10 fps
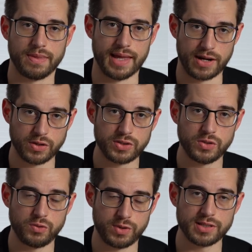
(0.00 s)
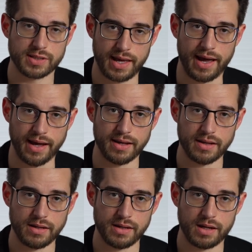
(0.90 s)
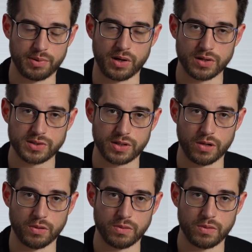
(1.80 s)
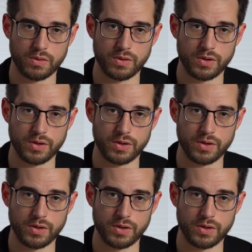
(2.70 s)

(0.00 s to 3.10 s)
not only do you risk that, but also